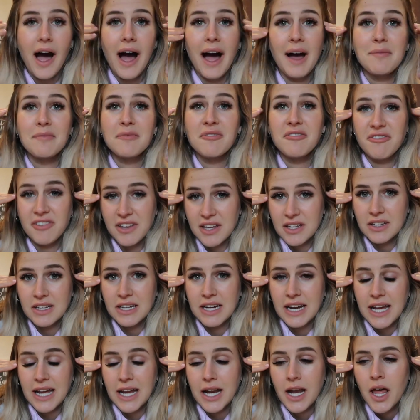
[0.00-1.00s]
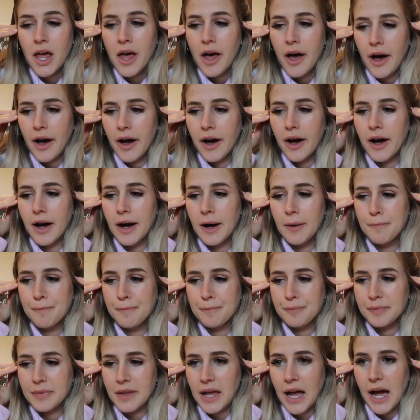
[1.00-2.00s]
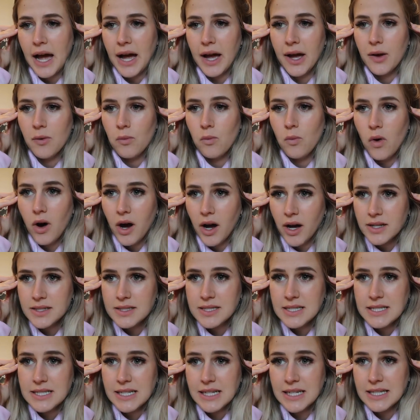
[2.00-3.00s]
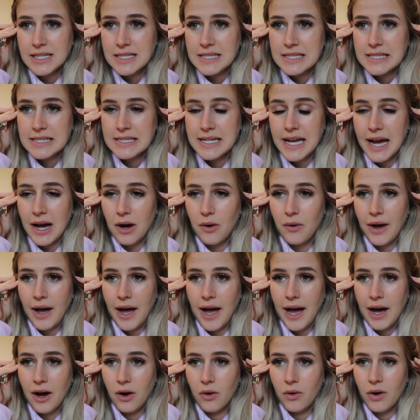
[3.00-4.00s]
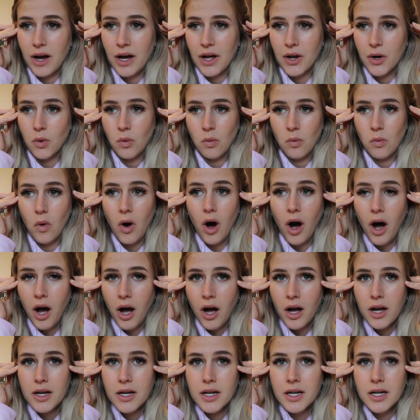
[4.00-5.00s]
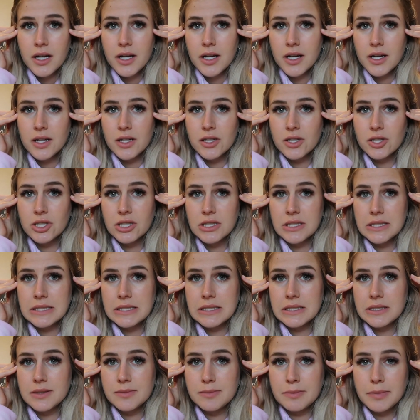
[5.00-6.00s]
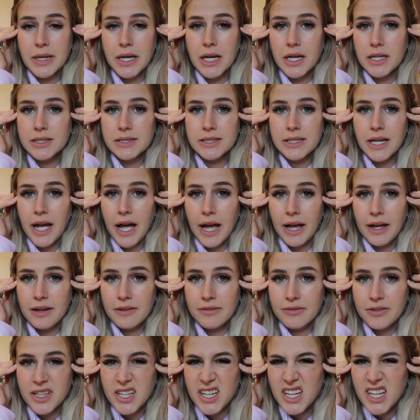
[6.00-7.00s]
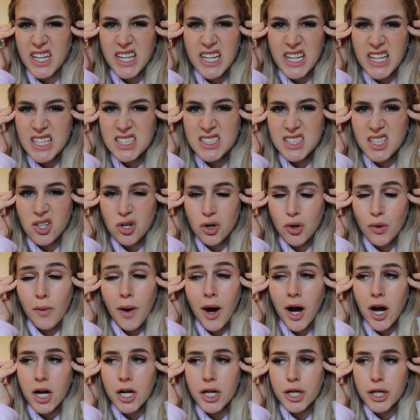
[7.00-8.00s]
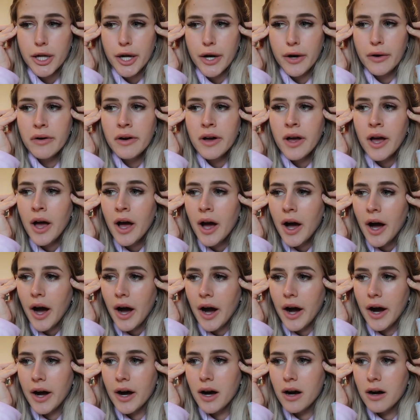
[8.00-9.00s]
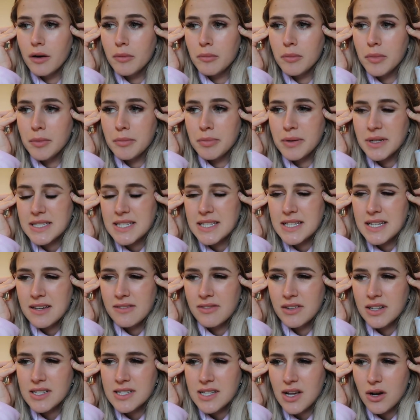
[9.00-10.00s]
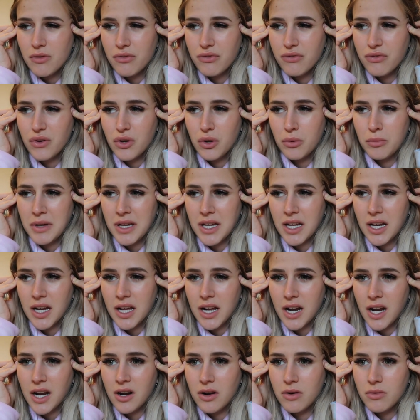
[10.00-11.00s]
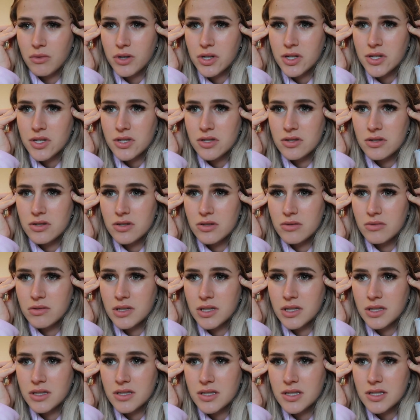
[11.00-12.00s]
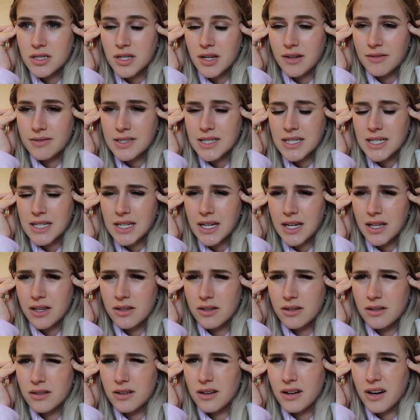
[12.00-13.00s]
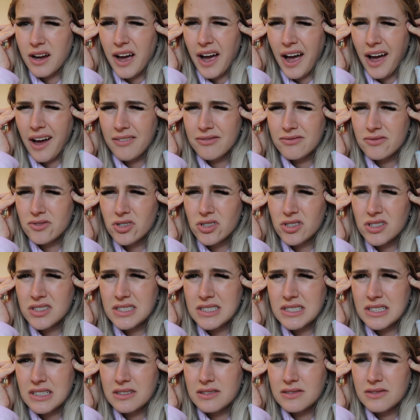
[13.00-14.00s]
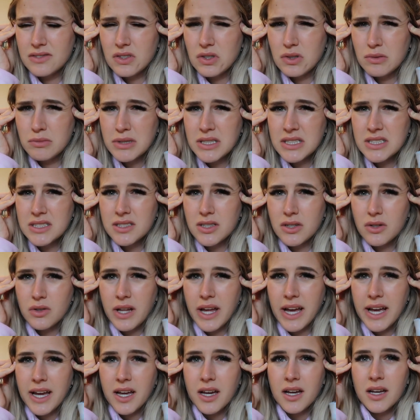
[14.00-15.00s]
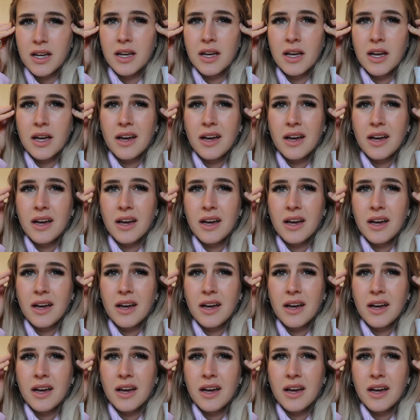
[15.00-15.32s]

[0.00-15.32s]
I'm feeling it. I want to take Scout out on a walk just because I feel like he needs a little walk, you know? But Steven is out filming and I know we're doing stuff together after he's done filming. So like,